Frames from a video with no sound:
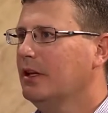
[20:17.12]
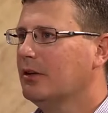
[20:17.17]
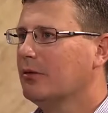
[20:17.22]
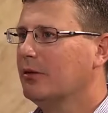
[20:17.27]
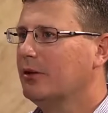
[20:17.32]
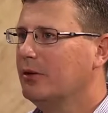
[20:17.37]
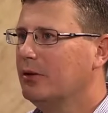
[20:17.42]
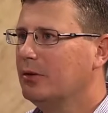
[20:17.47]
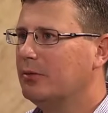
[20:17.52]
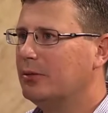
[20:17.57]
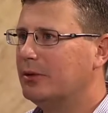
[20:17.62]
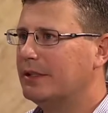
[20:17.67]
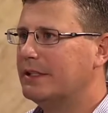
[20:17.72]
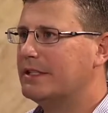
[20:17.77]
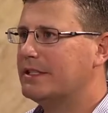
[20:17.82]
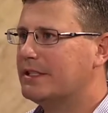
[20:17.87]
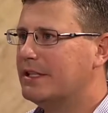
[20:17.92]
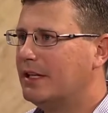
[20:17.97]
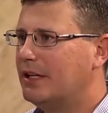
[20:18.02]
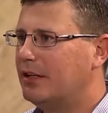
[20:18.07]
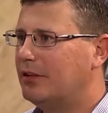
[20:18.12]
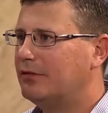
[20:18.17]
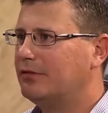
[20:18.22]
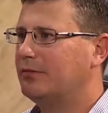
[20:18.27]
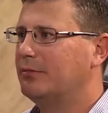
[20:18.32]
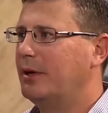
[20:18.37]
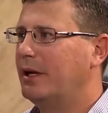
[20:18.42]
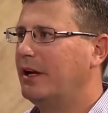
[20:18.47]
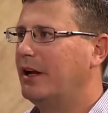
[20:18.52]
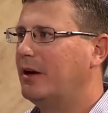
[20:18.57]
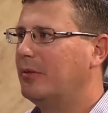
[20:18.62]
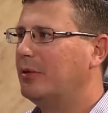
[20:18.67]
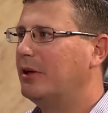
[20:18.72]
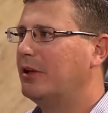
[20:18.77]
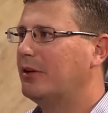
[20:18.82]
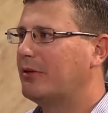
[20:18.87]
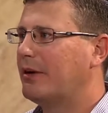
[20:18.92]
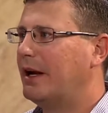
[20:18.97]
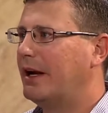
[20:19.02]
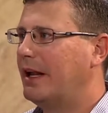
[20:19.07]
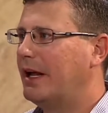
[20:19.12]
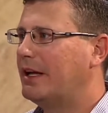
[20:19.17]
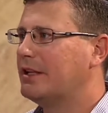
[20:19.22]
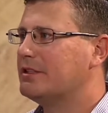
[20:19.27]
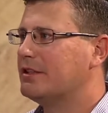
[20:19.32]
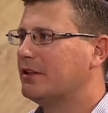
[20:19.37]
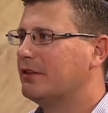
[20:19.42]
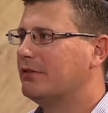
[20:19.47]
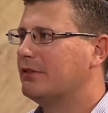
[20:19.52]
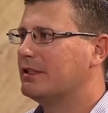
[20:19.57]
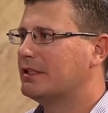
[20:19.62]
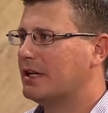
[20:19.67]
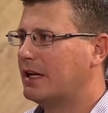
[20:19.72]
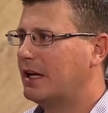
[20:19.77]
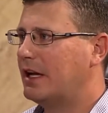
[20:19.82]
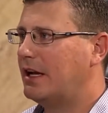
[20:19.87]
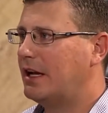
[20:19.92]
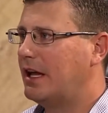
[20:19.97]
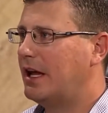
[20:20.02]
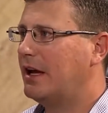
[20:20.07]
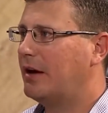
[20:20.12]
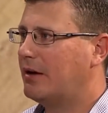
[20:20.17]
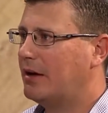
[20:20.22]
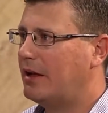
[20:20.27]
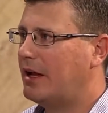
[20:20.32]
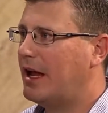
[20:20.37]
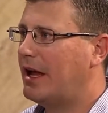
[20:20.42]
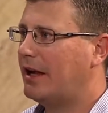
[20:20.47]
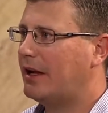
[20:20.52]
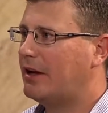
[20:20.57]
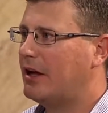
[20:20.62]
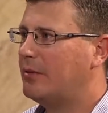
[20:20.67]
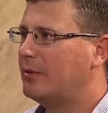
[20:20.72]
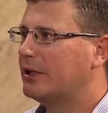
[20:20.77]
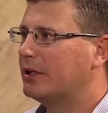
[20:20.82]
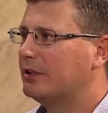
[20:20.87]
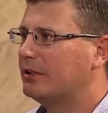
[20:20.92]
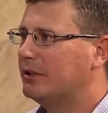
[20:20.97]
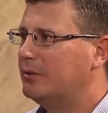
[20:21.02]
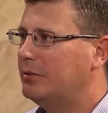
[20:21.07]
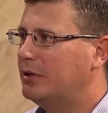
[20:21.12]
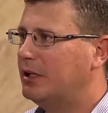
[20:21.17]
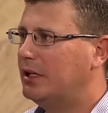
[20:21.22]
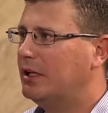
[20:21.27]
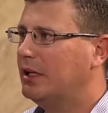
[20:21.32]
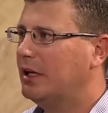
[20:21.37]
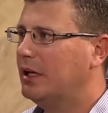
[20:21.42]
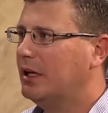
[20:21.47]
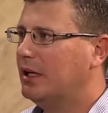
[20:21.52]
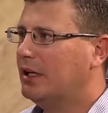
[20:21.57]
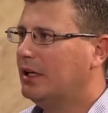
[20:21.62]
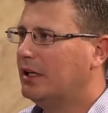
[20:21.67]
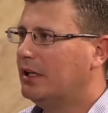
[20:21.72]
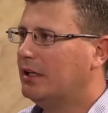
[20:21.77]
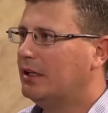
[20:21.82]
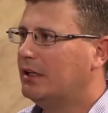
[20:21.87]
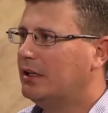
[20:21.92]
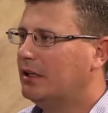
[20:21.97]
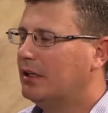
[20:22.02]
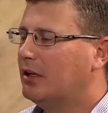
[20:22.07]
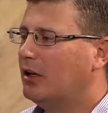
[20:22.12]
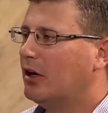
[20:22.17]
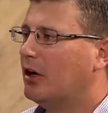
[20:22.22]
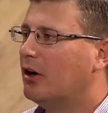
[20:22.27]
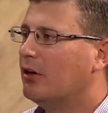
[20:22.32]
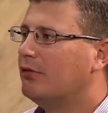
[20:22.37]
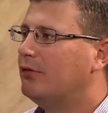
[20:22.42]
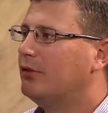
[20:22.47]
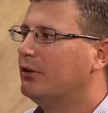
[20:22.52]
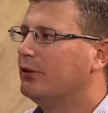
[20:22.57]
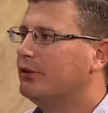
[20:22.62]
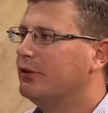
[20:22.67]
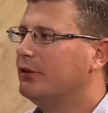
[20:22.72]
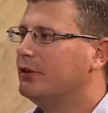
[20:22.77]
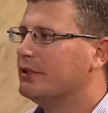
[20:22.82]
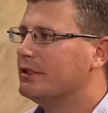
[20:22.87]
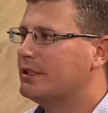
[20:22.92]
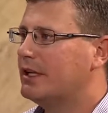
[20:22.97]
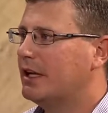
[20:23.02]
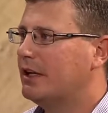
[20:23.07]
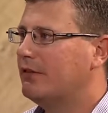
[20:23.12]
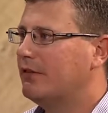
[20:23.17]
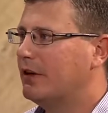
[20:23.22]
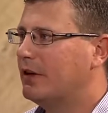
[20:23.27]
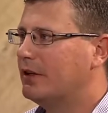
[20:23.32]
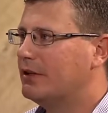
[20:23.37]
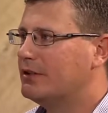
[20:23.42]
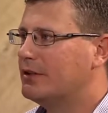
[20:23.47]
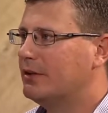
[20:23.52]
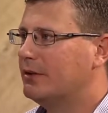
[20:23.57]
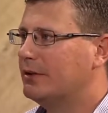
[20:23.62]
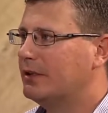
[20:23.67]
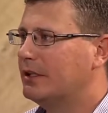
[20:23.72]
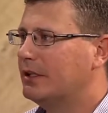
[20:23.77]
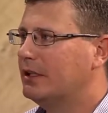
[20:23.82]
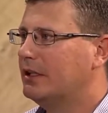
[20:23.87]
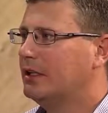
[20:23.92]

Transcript: Renewable itself may not be the right answer if it's going to ec economically be hurtful to the state of Arizona.